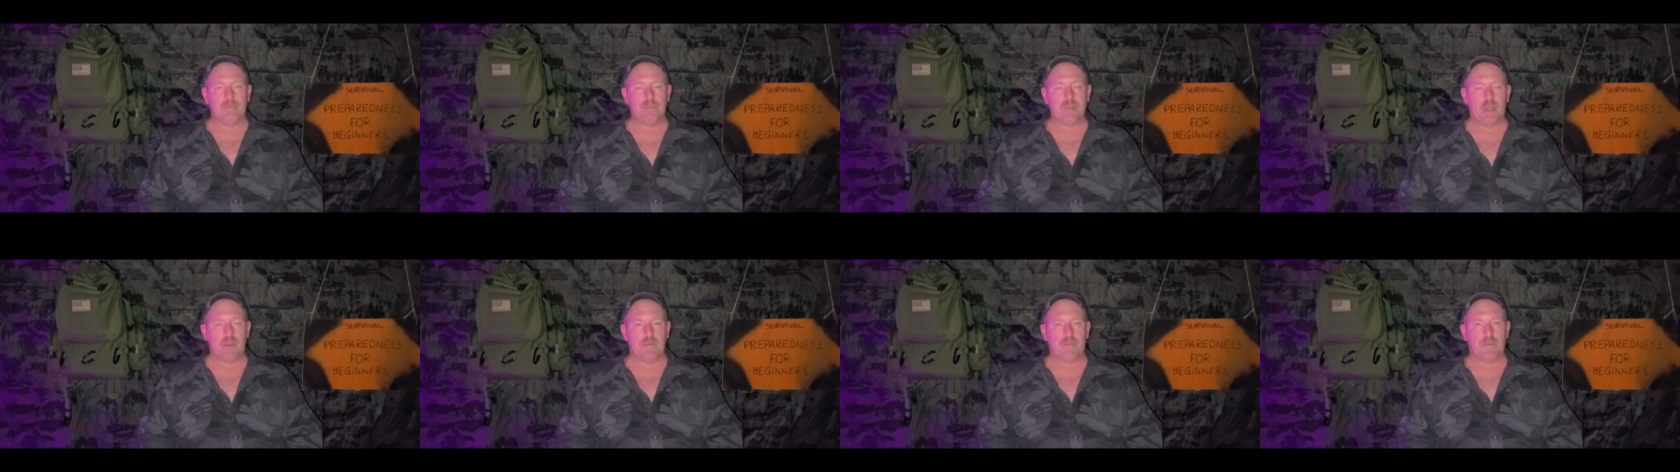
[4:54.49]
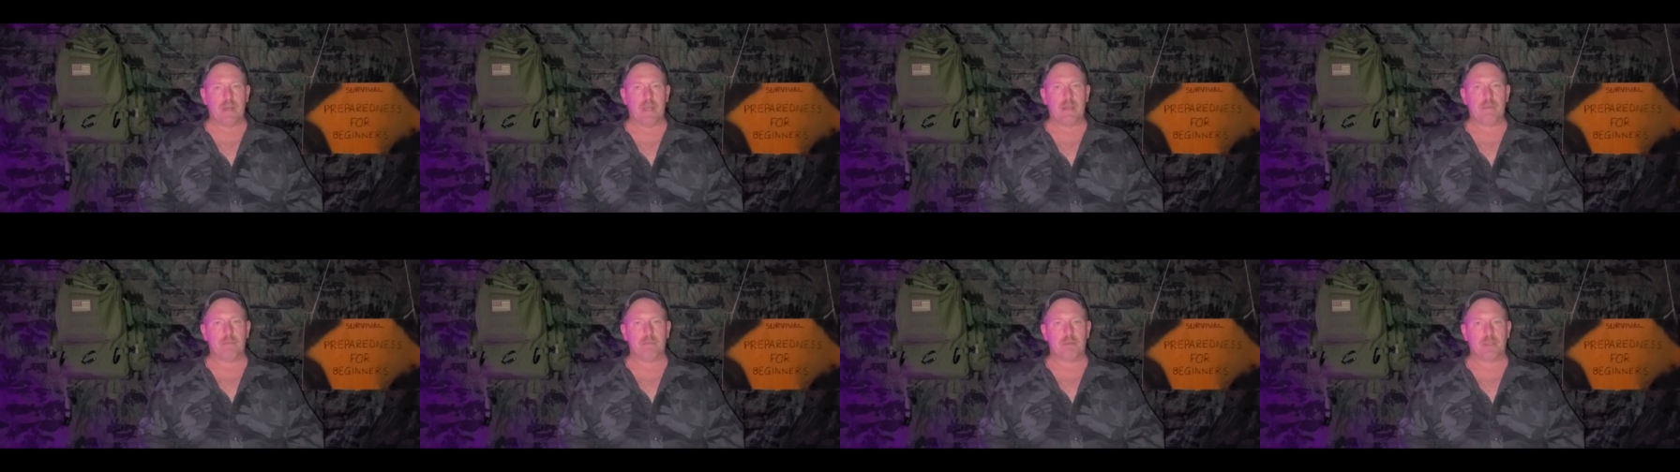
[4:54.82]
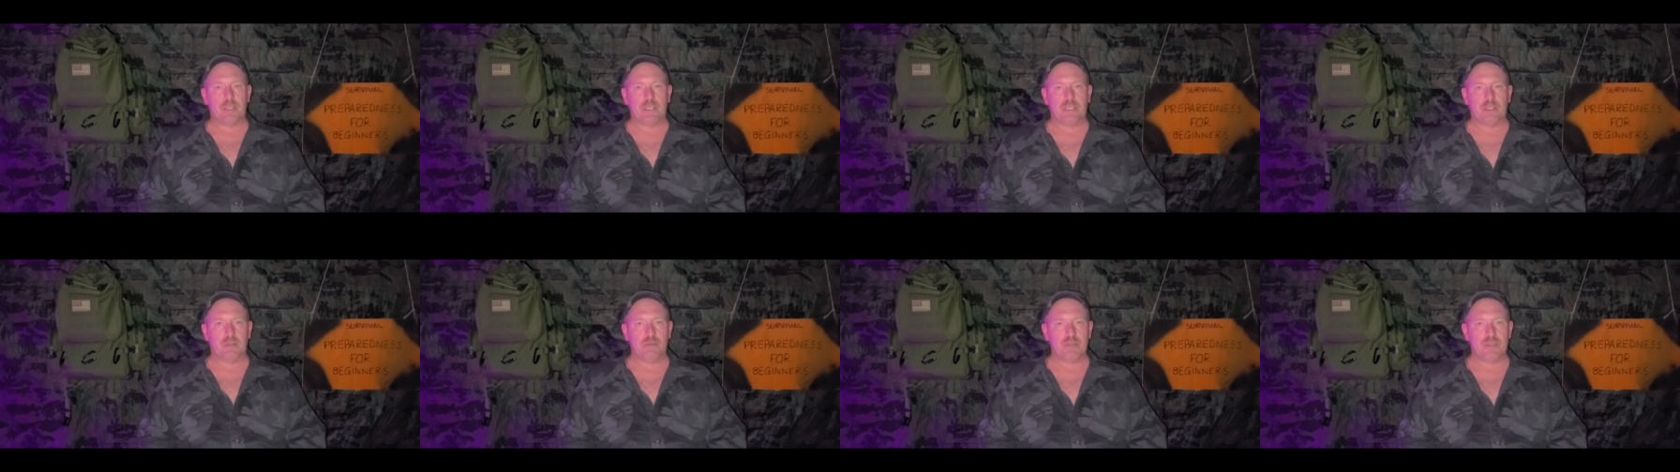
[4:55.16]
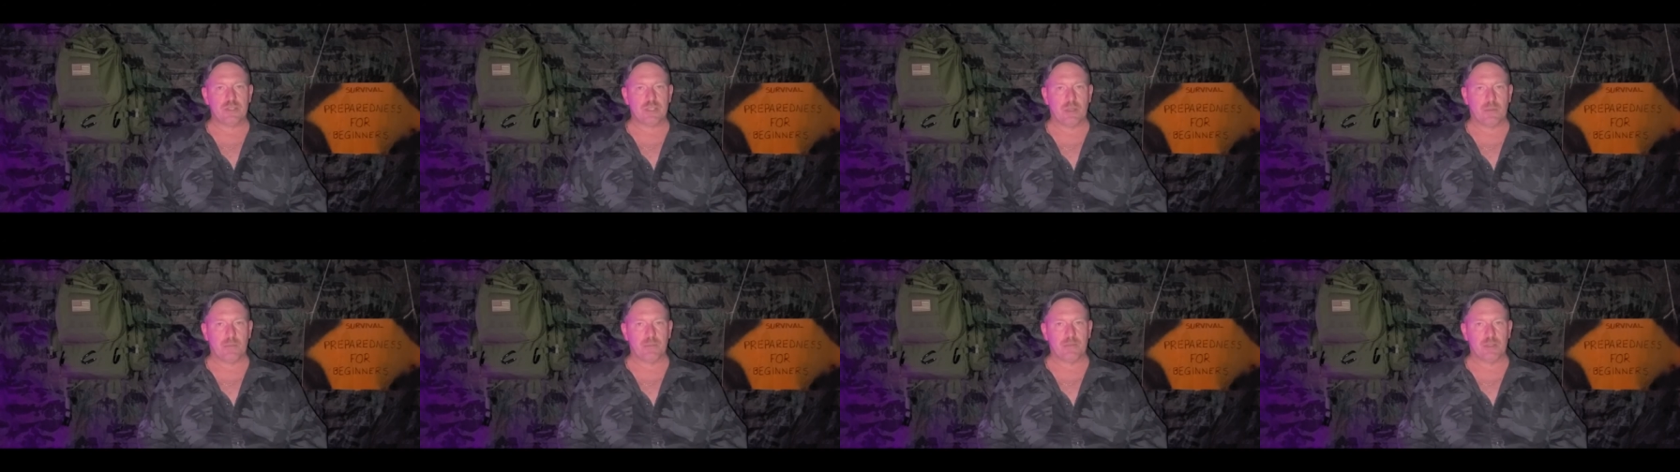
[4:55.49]
If I bring you
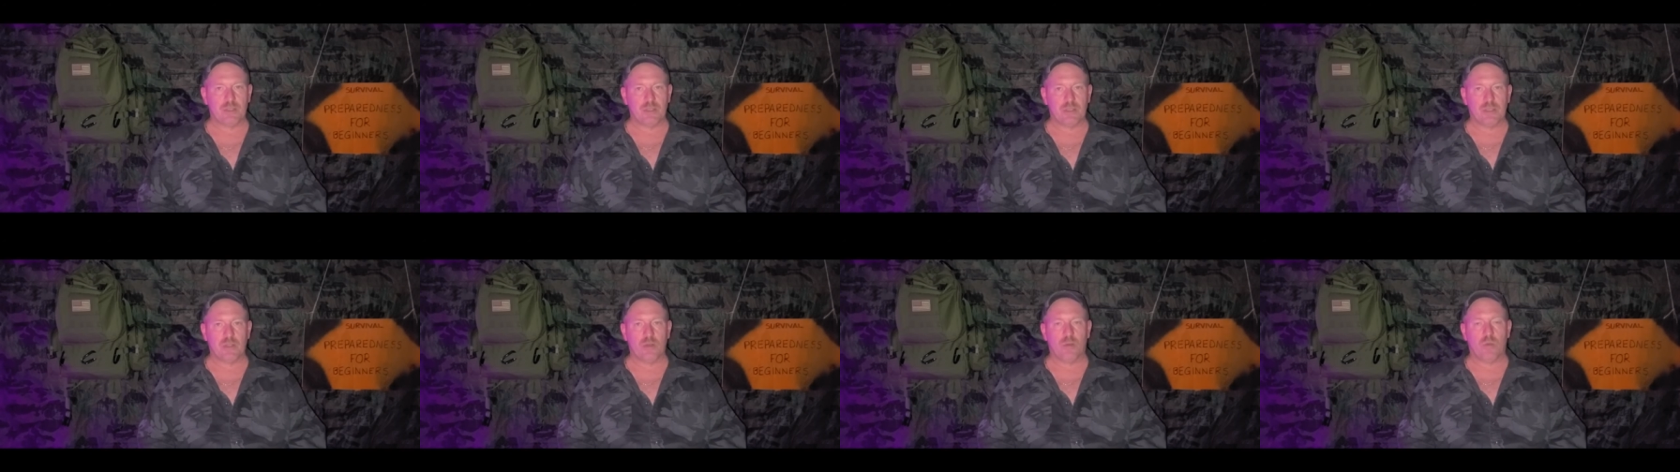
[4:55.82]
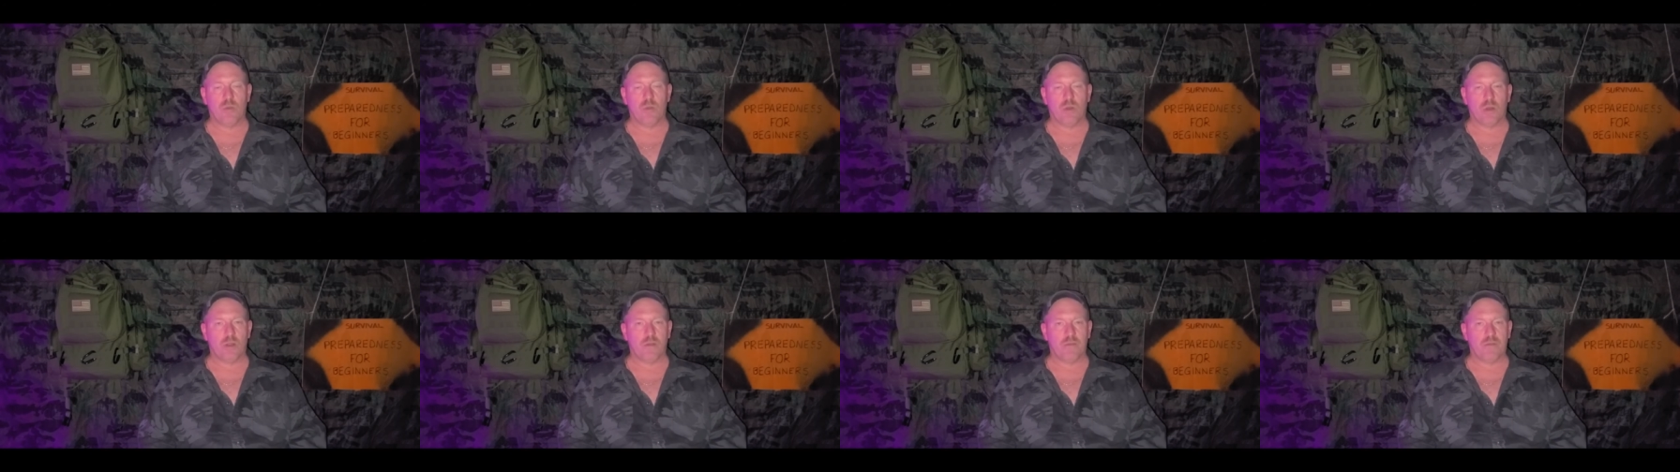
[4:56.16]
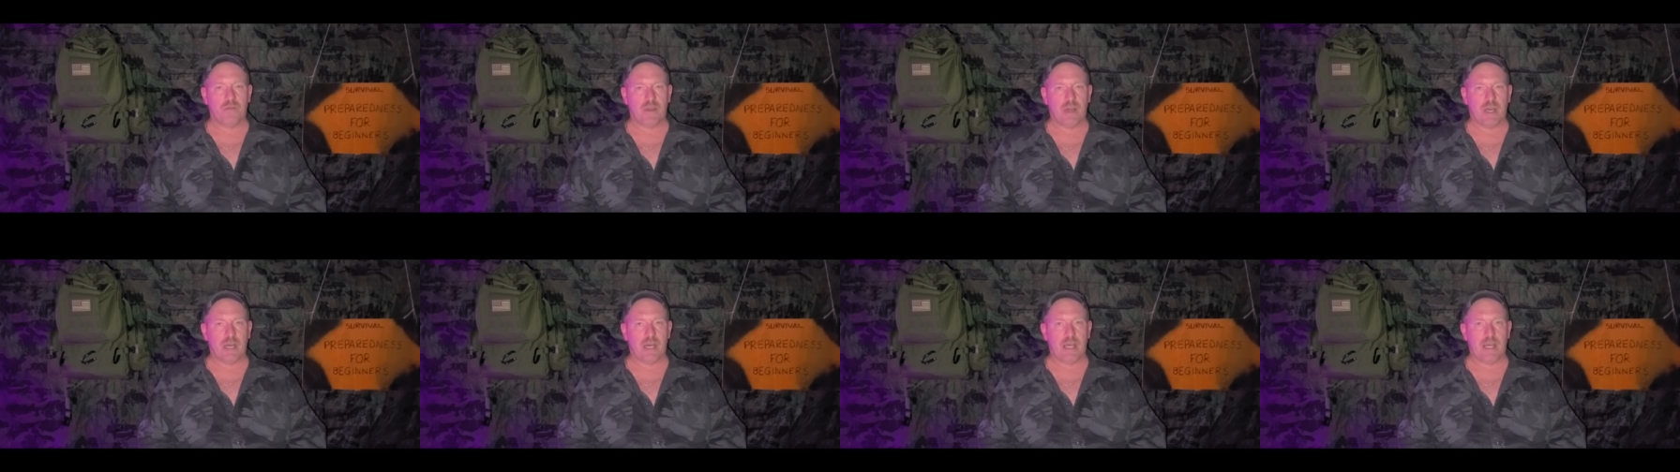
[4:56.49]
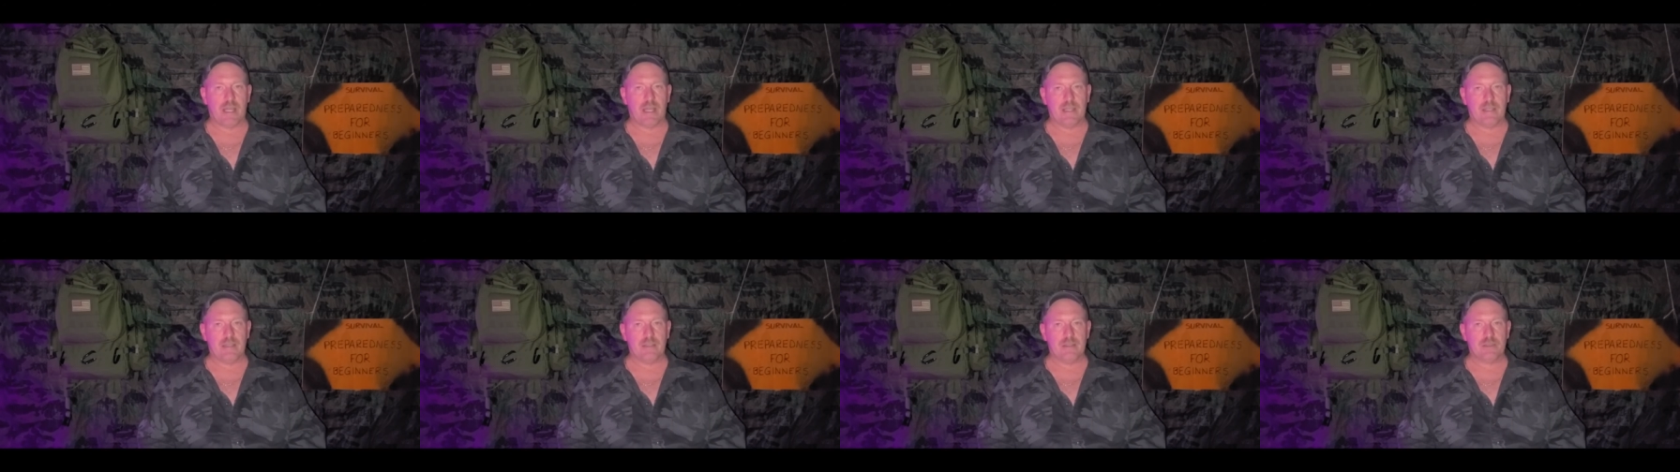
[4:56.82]
something, or if
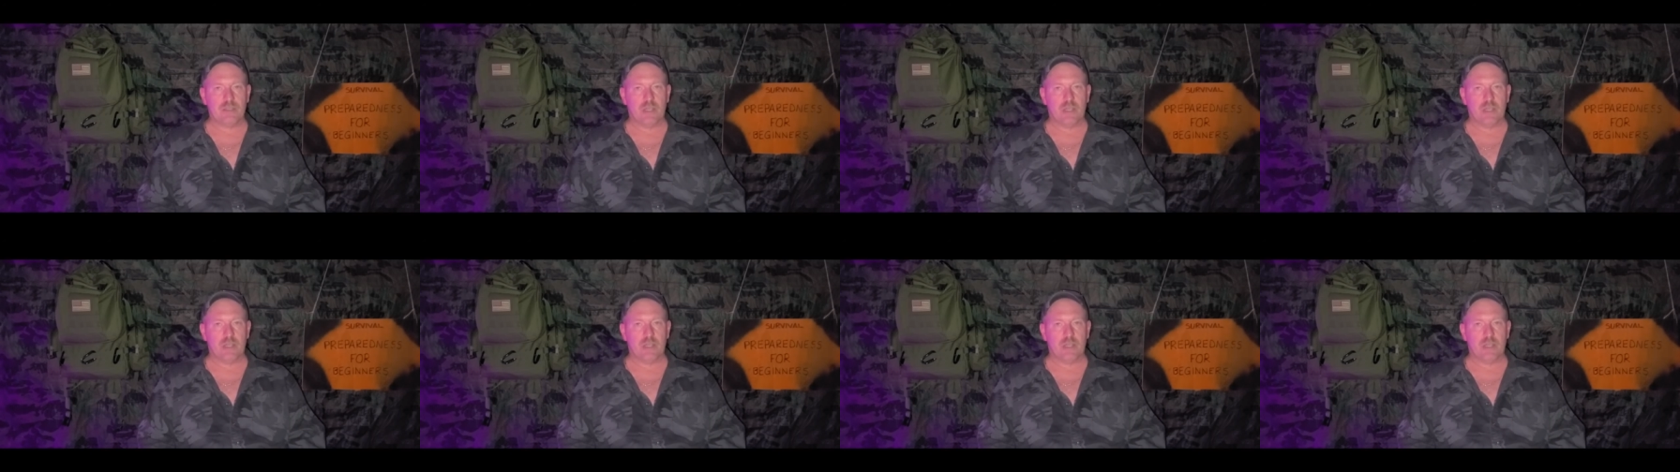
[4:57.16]
I